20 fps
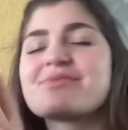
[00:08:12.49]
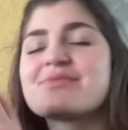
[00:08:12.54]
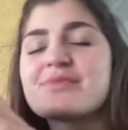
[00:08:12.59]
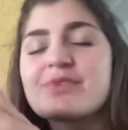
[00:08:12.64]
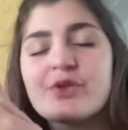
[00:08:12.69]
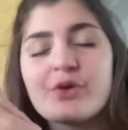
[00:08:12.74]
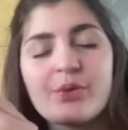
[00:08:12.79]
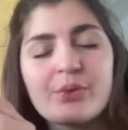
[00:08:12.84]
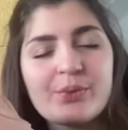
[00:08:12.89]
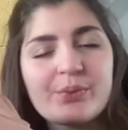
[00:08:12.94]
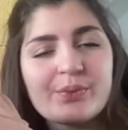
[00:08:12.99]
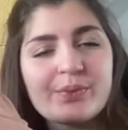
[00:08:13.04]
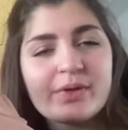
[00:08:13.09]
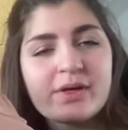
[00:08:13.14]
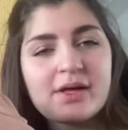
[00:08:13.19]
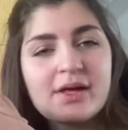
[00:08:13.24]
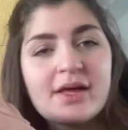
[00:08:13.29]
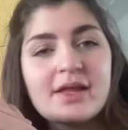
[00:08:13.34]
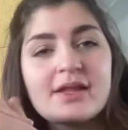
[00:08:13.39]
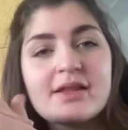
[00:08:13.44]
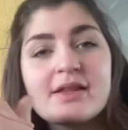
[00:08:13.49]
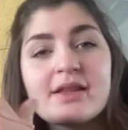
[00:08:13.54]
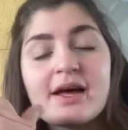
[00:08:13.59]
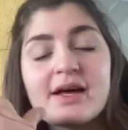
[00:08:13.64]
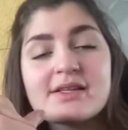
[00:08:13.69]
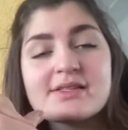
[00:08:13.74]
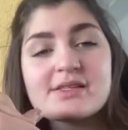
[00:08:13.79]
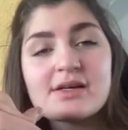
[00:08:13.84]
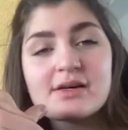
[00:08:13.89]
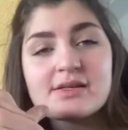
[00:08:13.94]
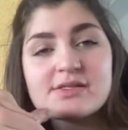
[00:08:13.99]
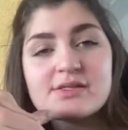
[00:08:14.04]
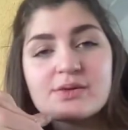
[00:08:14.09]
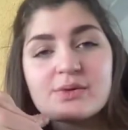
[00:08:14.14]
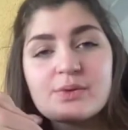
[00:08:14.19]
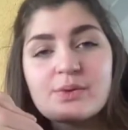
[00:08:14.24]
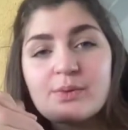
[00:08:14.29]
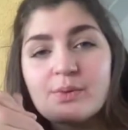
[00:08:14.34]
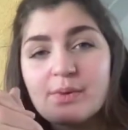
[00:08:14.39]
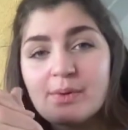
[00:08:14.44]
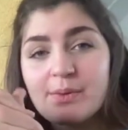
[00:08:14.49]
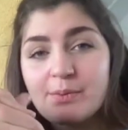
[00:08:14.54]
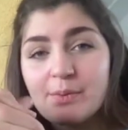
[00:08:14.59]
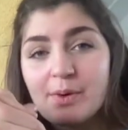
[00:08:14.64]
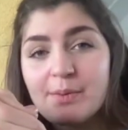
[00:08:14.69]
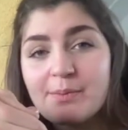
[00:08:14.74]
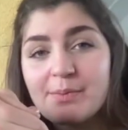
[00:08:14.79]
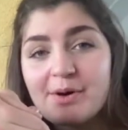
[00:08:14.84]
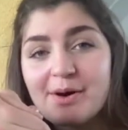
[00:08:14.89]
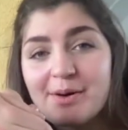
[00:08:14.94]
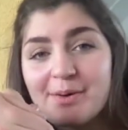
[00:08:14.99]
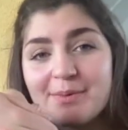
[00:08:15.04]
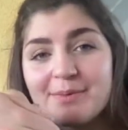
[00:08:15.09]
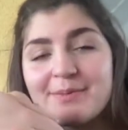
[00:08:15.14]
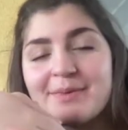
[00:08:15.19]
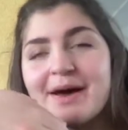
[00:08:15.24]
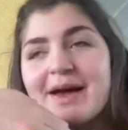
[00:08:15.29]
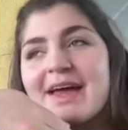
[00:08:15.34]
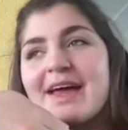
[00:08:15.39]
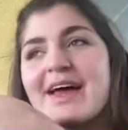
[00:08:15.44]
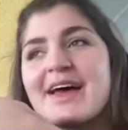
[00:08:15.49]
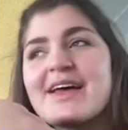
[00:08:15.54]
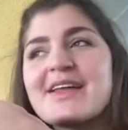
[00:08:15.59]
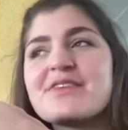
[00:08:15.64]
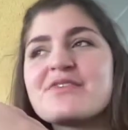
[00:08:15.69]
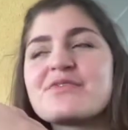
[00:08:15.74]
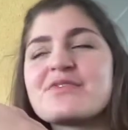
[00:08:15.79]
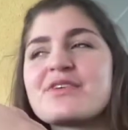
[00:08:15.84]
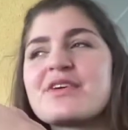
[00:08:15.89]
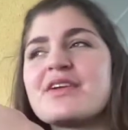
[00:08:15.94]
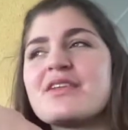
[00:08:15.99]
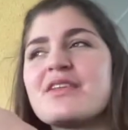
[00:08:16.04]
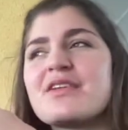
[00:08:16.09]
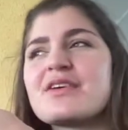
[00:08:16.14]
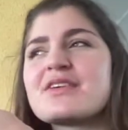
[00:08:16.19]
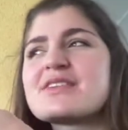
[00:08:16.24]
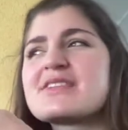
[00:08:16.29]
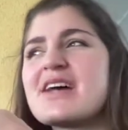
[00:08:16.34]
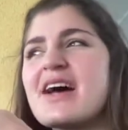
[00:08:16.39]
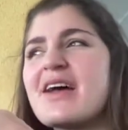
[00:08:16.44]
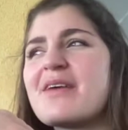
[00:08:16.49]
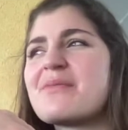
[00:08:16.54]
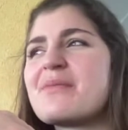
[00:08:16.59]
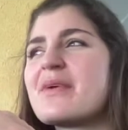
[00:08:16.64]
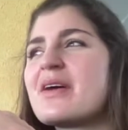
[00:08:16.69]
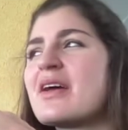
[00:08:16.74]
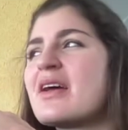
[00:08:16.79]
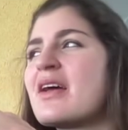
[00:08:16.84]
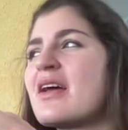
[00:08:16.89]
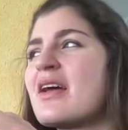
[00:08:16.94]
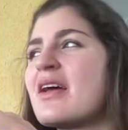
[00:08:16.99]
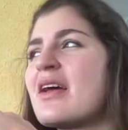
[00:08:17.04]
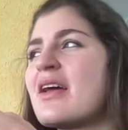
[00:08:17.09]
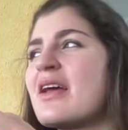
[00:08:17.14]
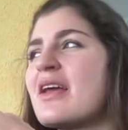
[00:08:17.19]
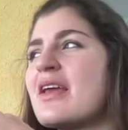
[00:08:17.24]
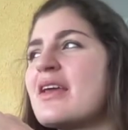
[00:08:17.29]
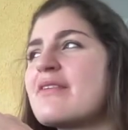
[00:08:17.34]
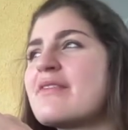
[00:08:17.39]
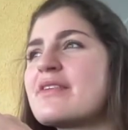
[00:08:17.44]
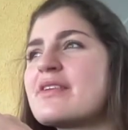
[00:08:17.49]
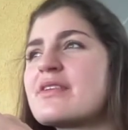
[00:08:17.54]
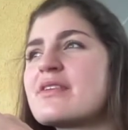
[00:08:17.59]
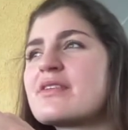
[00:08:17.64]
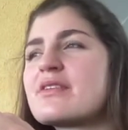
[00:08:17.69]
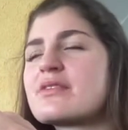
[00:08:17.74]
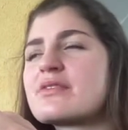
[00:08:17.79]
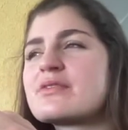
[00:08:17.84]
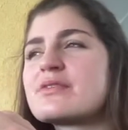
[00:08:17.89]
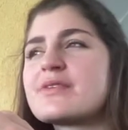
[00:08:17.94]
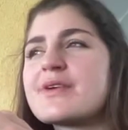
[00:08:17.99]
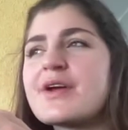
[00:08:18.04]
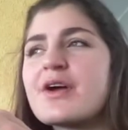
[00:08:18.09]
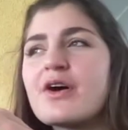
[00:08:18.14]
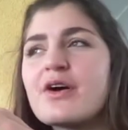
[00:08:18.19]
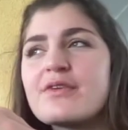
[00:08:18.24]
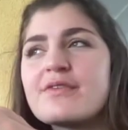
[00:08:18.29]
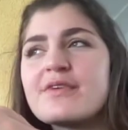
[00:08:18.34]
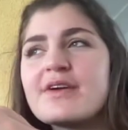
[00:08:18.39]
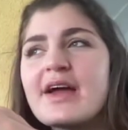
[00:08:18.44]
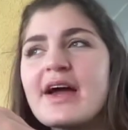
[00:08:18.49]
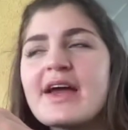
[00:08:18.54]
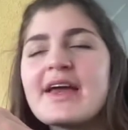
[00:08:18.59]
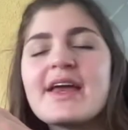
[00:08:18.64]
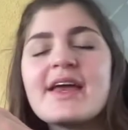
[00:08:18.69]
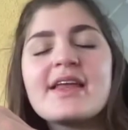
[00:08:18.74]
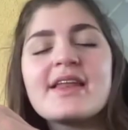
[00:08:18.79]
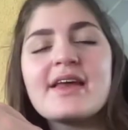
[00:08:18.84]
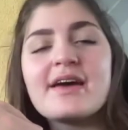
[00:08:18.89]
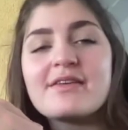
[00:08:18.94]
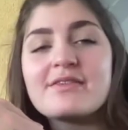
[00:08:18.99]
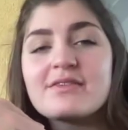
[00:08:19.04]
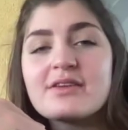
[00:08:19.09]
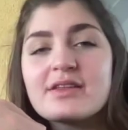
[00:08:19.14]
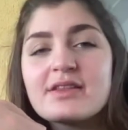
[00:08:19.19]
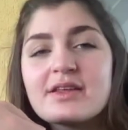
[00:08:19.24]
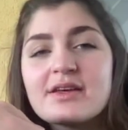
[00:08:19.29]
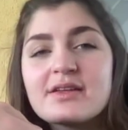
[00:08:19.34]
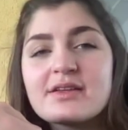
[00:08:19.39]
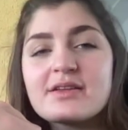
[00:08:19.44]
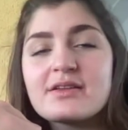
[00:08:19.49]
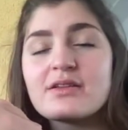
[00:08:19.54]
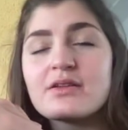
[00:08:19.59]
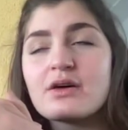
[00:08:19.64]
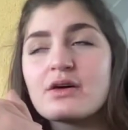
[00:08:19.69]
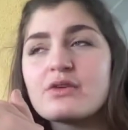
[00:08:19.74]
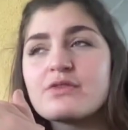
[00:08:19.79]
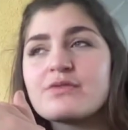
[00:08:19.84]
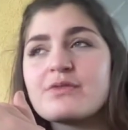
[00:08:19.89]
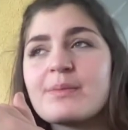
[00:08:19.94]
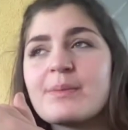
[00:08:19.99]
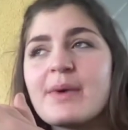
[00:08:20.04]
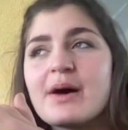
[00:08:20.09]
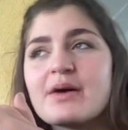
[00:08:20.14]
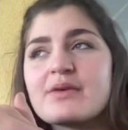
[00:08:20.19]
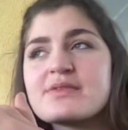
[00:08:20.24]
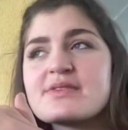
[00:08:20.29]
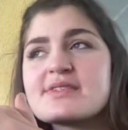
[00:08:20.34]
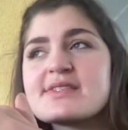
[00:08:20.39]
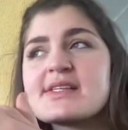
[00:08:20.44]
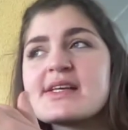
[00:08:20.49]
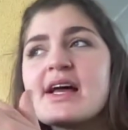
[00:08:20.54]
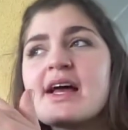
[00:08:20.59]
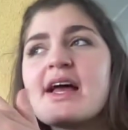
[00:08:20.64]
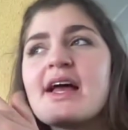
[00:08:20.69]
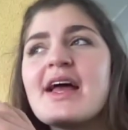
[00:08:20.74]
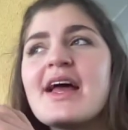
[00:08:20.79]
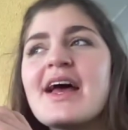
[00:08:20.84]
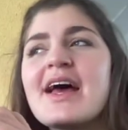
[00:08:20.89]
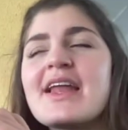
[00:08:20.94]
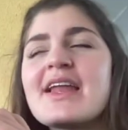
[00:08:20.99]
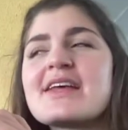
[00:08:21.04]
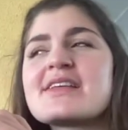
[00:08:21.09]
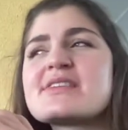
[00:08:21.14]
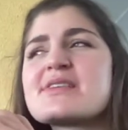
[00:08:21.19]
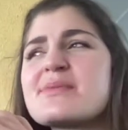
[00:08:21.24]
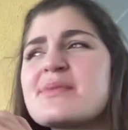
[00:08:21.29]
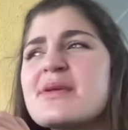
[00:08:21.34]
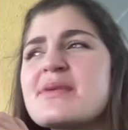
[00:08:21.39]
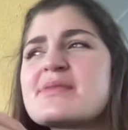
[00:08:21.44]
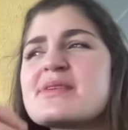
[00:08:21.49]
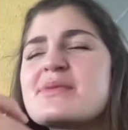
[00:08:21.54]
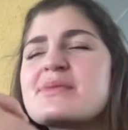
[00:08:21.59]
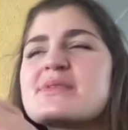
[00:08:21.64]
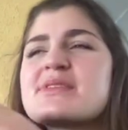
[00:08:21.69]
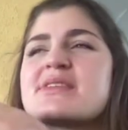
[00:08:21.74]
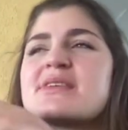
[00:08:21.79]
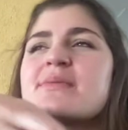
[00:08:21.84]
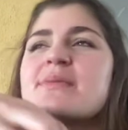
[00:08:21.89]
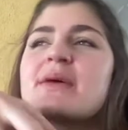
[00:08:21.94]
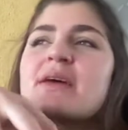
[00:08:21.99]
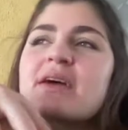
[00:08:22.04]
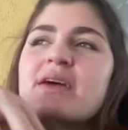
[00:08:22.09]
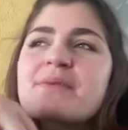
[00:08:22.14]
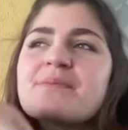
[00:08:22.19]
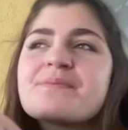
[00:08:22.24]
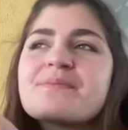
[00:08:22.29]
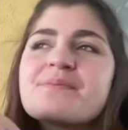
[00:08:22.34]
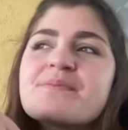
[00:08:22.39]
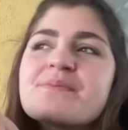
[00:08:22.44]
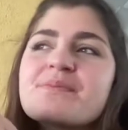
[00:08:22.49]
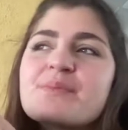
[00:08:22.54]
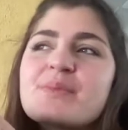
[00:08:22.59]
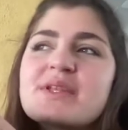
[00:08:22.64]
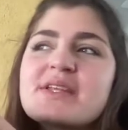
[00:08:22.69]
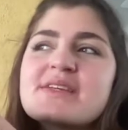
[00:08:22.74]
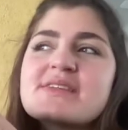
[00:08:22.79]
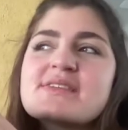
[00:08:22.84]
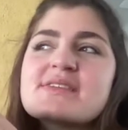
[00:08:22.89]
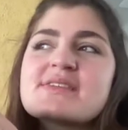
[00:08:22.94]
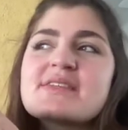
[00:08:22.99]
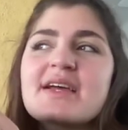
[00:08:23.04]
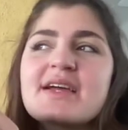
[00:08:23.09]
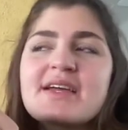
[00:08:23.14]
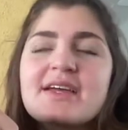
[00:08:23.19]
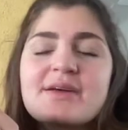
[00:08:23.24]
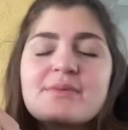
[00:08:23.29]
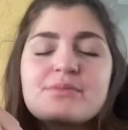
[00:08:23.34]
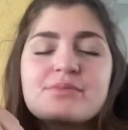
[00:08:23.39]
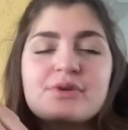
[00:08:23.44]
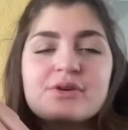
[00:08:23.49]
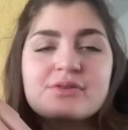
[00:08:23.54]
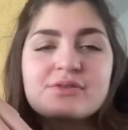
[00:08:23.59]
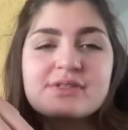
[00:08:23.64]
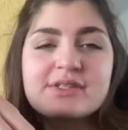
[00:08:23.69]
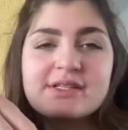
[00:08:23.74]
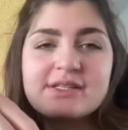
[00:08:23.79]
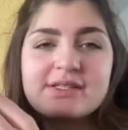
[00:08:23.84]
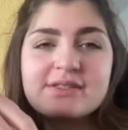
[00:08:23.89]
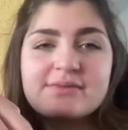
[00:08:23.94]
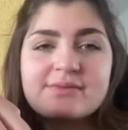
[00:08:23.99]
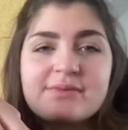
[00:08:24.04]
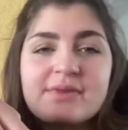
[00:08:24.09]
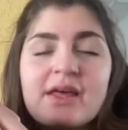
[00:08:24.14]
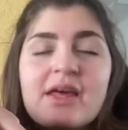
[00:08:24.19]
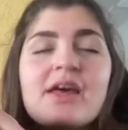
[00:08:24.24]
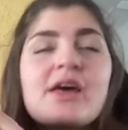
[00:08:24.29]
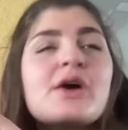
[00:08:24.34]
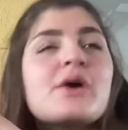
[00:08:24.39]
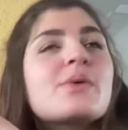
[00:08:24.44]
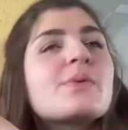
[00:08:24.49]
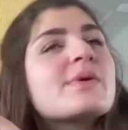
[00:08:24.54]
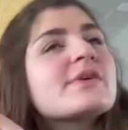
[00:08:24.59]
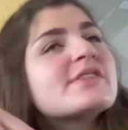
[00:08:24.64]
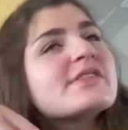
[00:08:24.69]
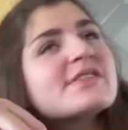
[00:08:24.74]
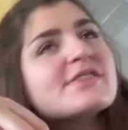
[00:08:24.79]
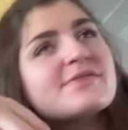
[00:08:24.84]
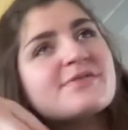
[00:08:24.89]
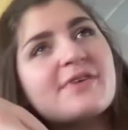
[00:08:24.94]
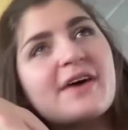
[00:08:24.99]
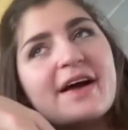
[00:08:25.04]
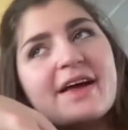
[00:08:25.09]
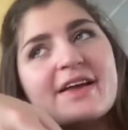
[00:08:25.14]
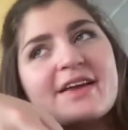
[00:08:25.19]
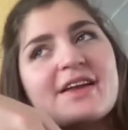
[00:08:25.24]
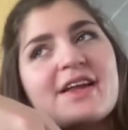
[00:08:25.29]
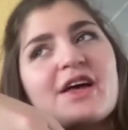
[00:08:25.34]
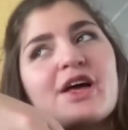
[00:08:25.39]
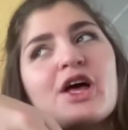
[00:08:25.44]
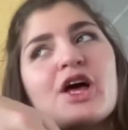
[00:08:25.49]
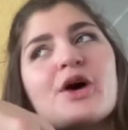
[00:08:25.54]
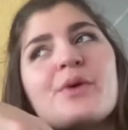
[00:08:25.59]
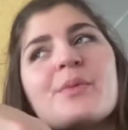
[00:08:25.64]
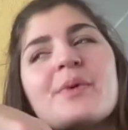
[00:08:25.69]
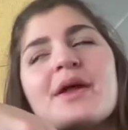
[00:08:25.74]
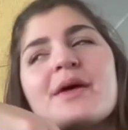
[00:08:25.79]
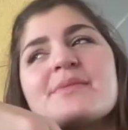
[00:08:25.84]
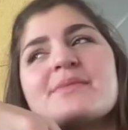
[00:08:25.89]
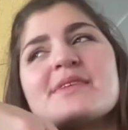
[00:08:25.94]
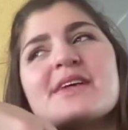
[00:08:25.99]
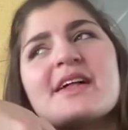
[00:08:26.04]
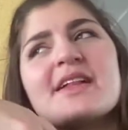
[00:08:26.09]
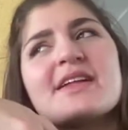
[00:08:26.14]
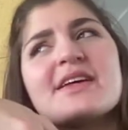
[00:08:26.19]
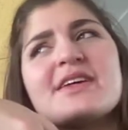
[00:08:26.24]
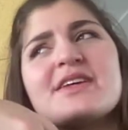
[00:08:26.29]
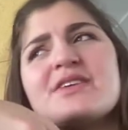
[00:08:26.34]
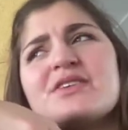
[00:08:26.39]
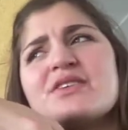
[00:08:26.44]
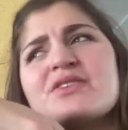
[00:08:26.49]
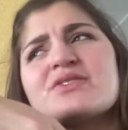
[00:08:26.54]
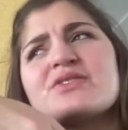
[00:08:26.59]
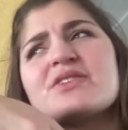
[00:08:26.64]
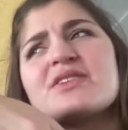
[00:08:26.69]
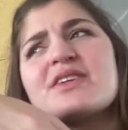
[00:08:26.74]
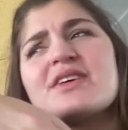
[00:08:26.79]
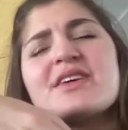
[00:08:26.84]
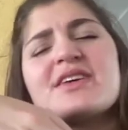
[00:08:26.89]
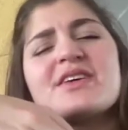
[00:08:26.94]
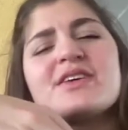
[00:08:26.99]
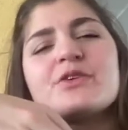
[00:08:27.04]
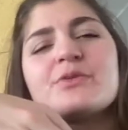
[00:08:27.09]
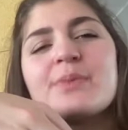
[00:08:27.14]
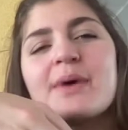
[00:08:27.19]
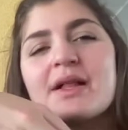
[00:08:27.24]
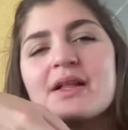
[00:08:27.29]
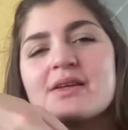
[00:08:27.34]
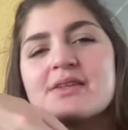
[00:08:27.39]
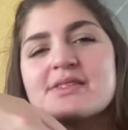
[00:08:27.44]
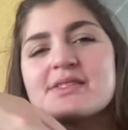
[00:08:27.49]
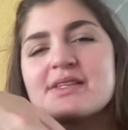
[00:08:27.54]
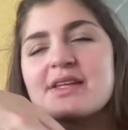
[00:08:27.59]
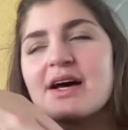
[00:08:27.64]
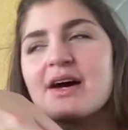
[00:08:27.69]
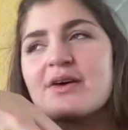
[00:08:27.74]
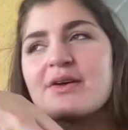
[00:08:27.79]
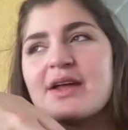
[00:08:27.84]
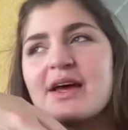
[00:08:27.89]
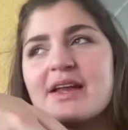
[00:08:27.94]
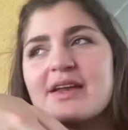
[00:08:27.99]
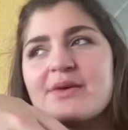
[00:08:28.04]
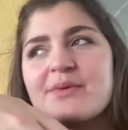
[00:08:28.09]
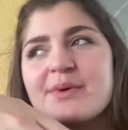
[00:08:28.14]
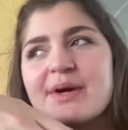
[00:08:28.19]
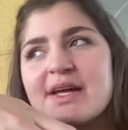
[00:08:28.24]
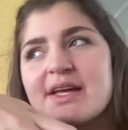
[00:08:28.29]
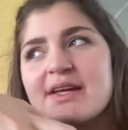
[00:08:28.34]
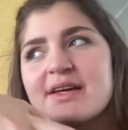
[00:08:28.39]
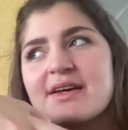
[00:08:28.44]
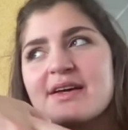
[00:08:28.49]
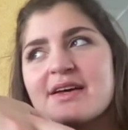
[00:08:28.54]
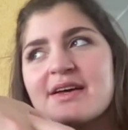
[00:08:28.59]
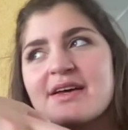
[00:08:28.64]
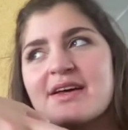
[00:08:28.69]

No. That's also one problem I had for a long time. Even through recovery, I ate everything in a lot of amounts. And then sometimes I would still be like, but this is lacking protein, which is fine. But I'm telling you, usually you balance it out anyway.